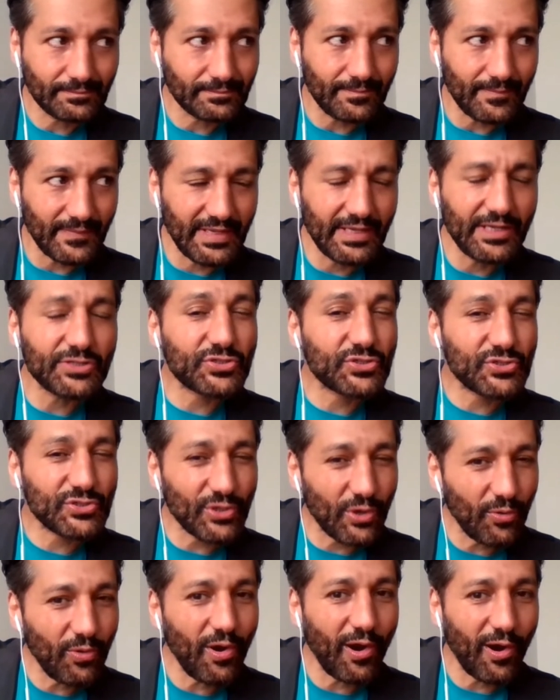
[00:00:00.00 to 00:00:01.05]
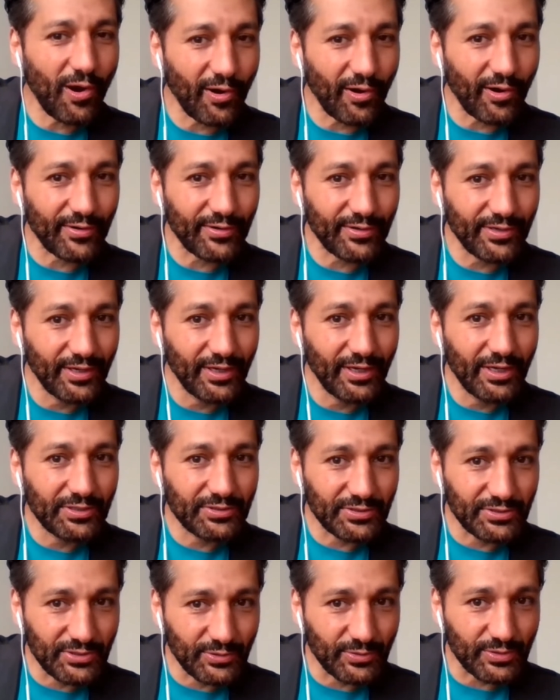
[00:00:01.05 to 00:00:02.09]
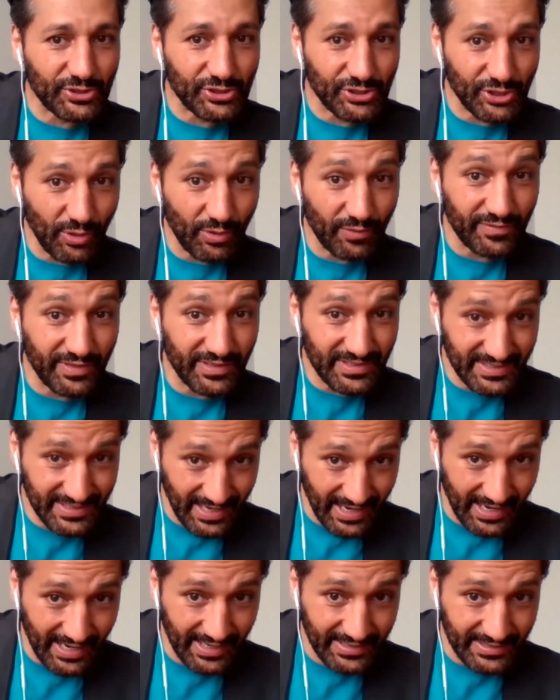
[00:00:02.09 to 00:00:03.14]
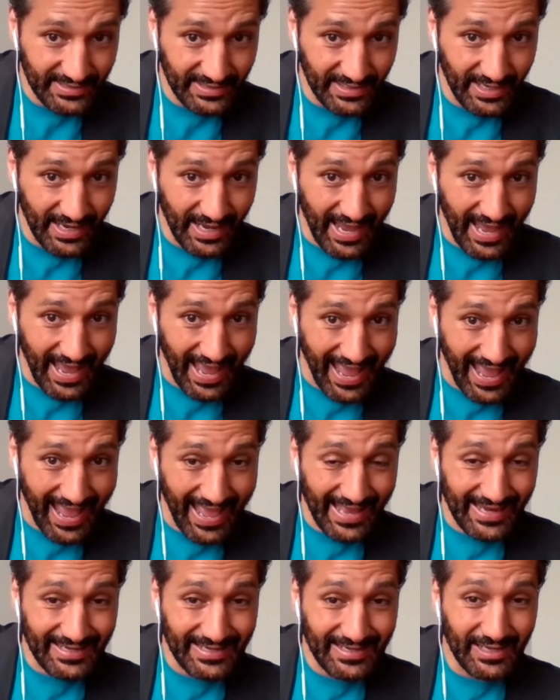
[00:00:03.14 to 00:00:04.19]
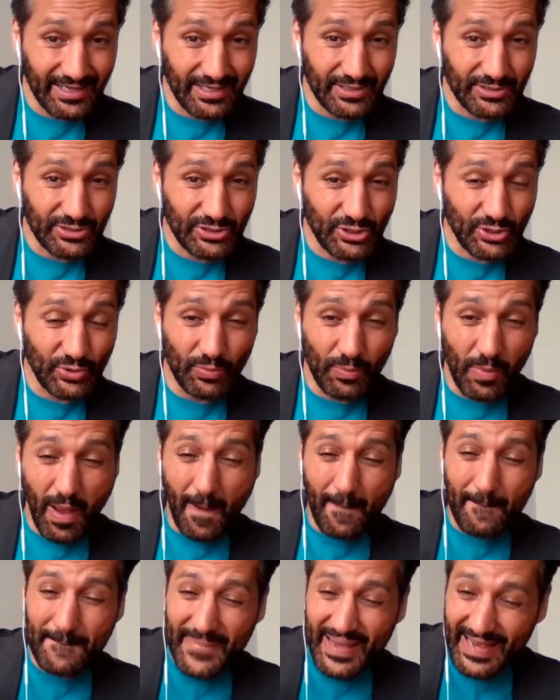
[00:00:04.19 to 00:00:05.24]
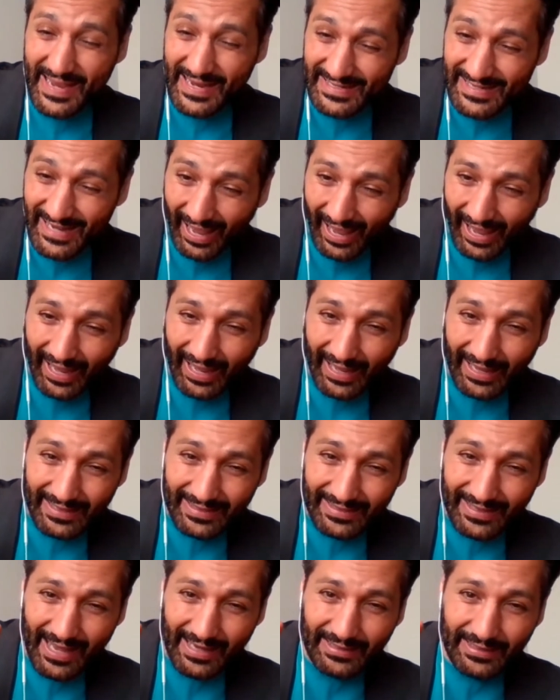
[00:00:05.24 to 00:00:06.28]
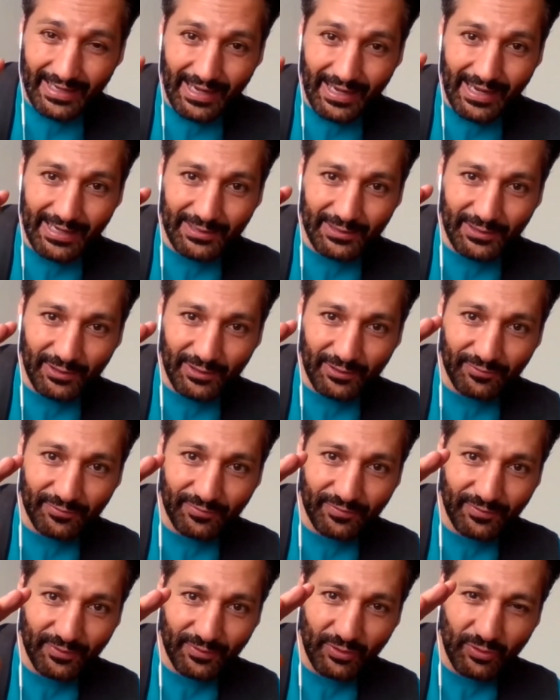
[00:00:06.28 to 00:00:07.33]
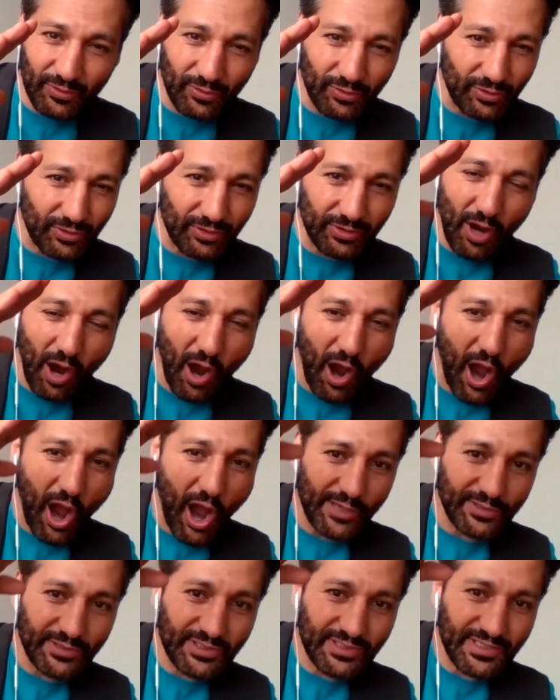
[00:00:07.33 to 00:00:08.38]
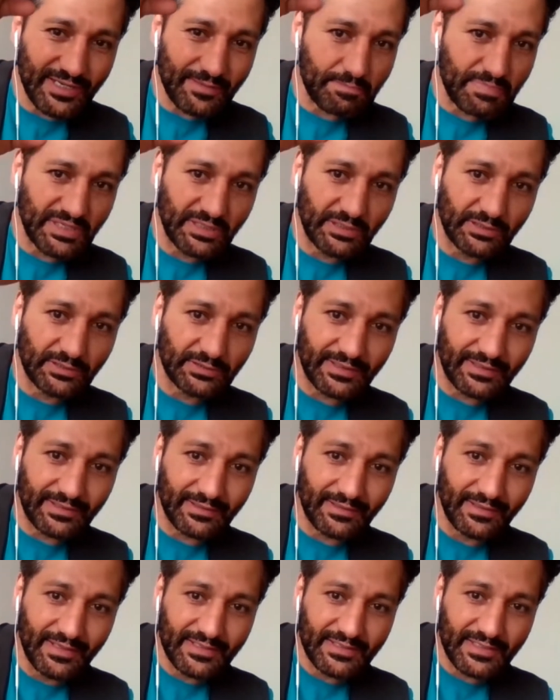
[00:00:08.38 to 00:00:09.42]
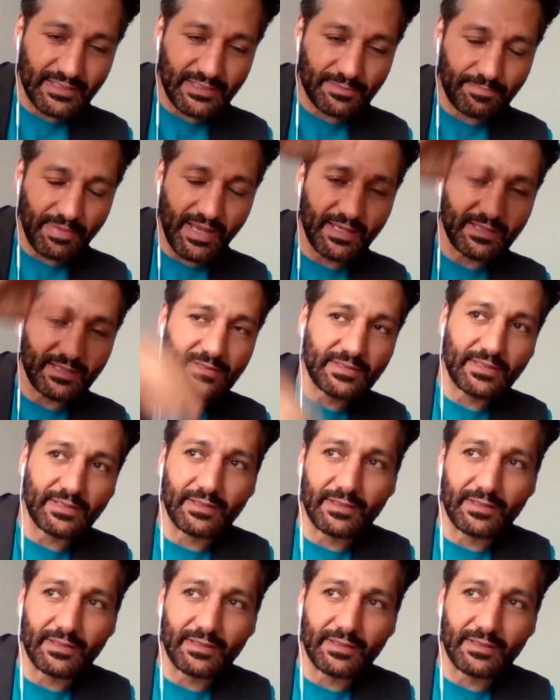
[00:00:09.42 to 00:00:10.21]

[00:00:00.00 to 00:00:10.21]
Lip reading: it is so hard to do a show of this size and to maintain that kind of constant build and suspense and